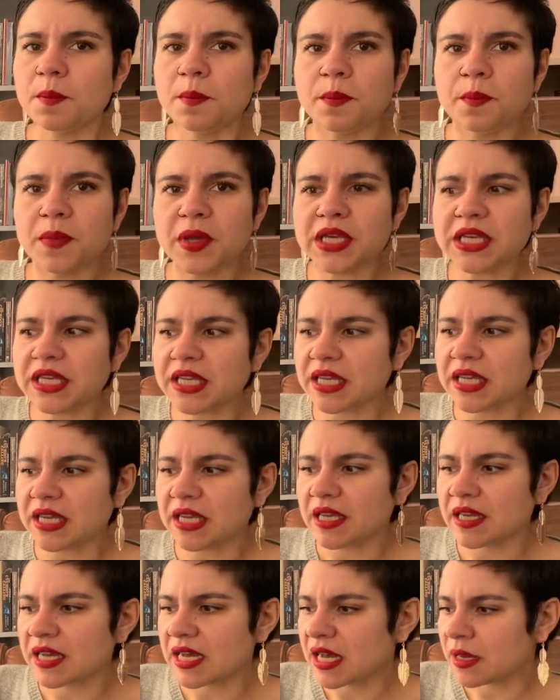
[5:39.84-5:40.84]
But here
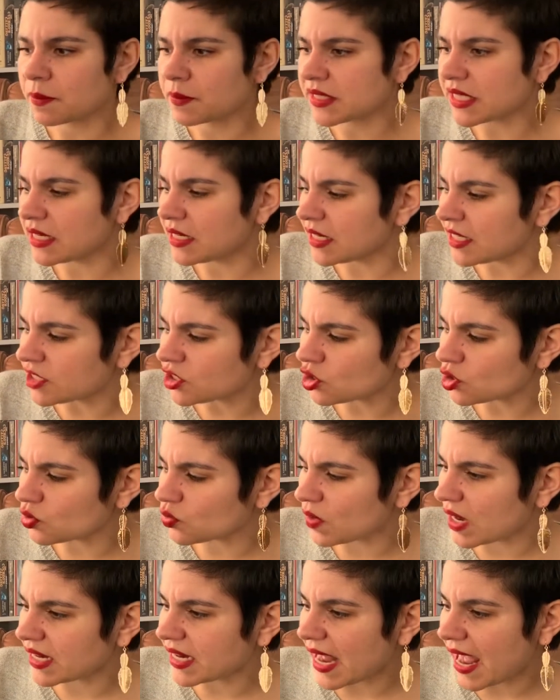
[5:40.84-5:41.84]
comes a little
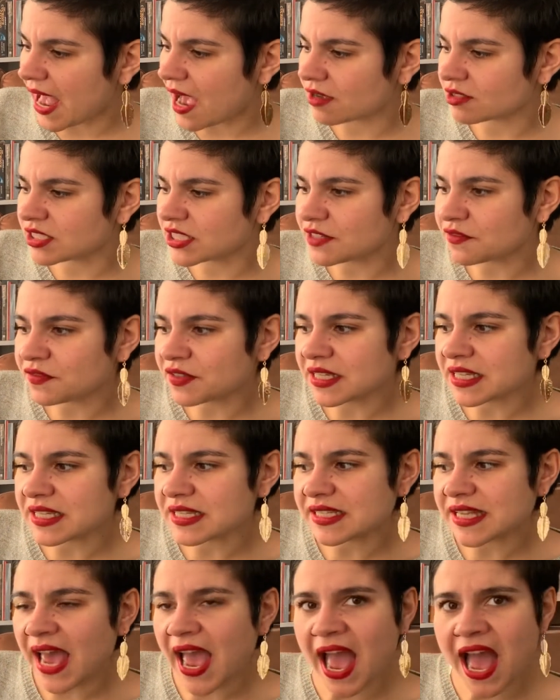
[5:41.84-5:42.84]
one out of his
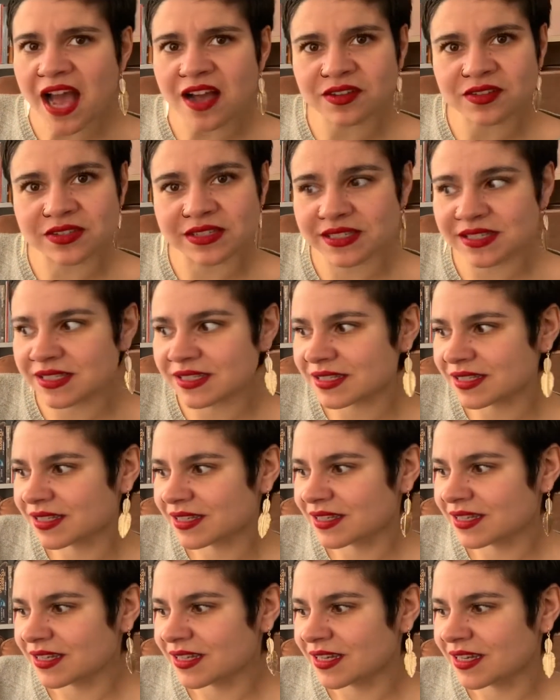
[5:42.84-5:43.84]
house.
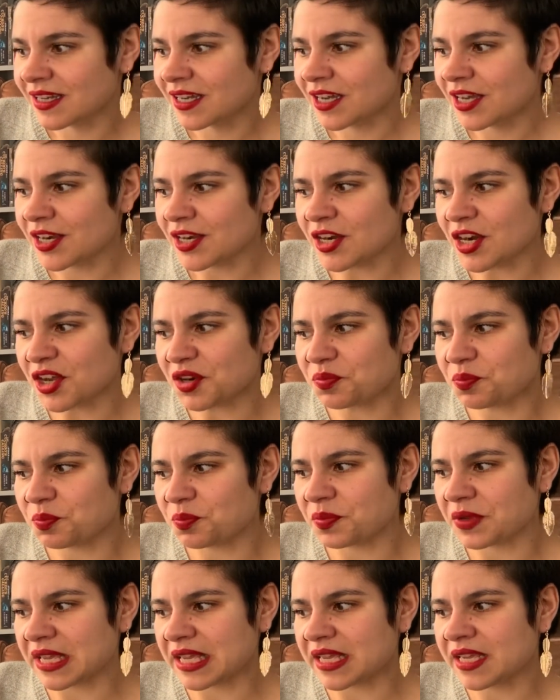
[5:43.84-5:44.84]
Not
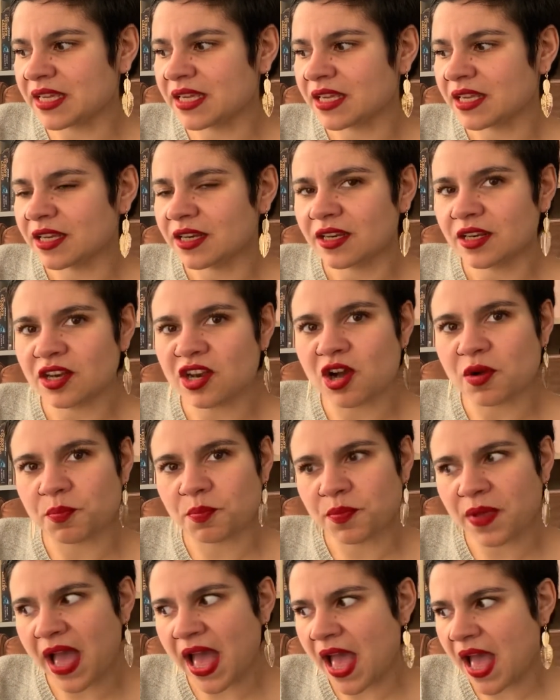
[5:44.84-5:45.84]
big, not
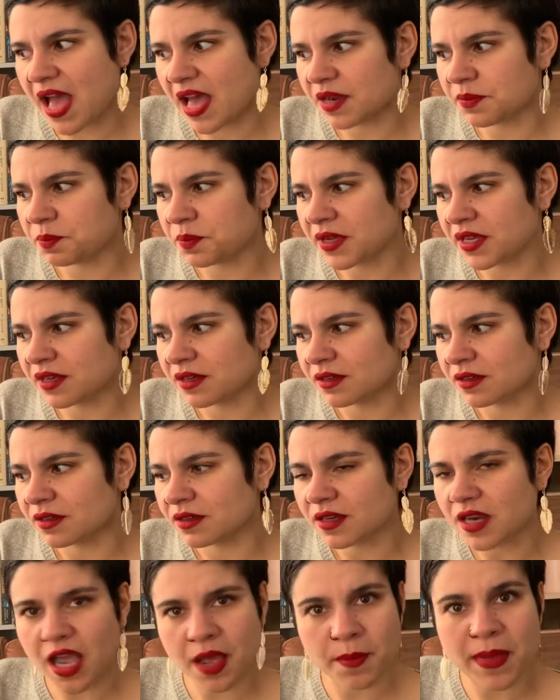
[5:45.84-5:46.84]
bad, but
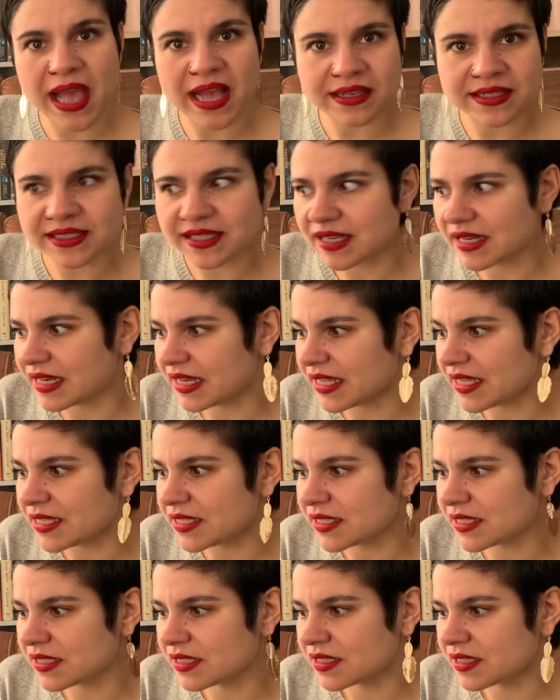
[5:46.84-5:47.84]
a mouse at
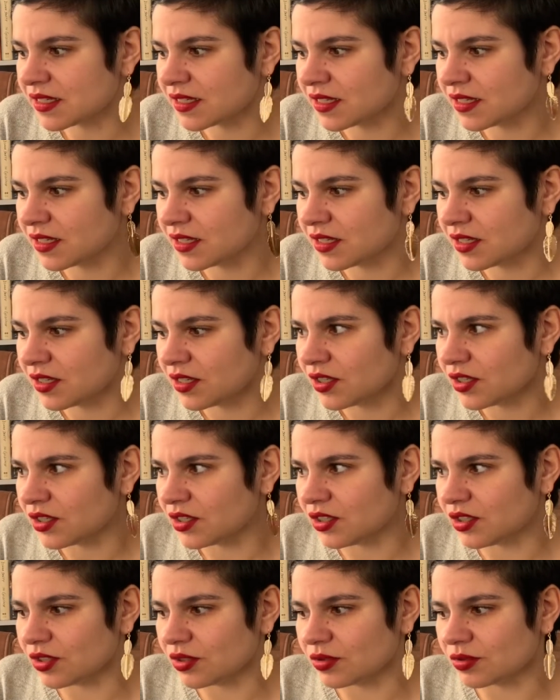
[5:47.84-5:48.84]
least.
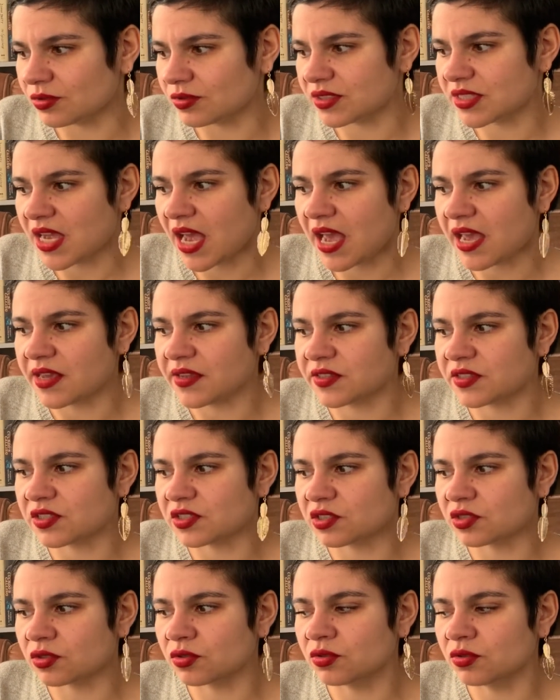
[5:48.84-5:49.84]
You'll taste
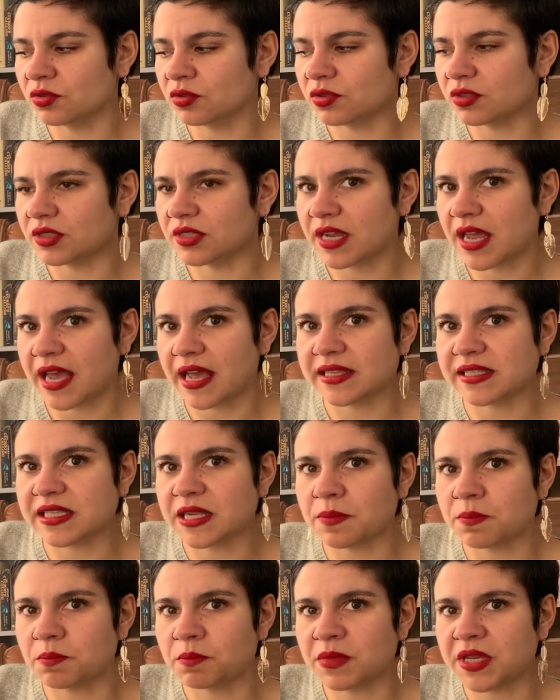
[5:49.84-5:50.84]
good as a
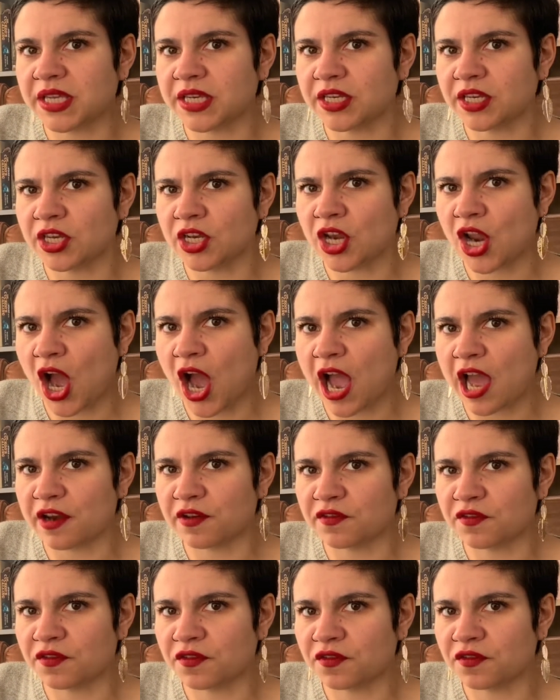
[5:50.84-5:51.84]
midnight
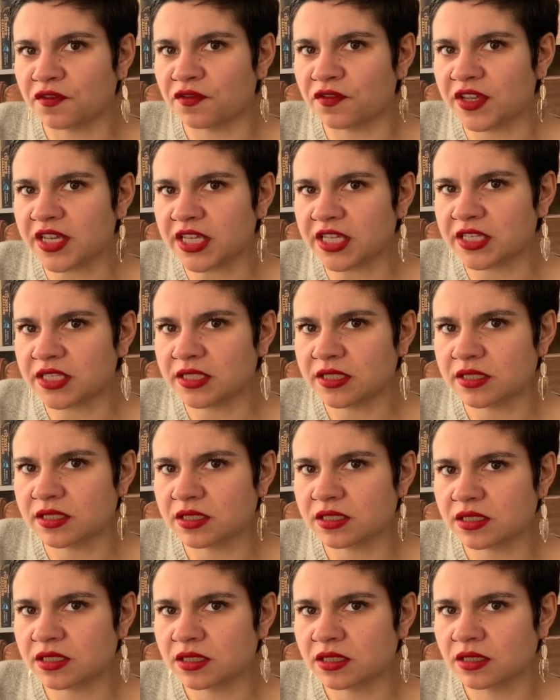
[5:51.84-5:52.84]

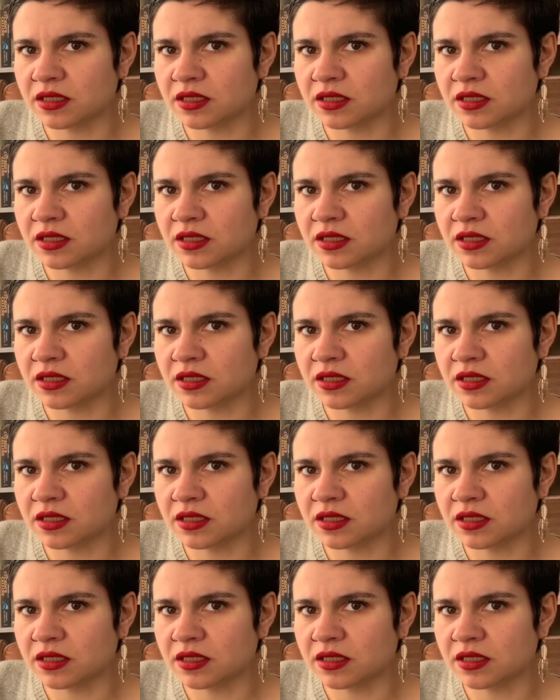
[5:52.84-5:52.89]
feast.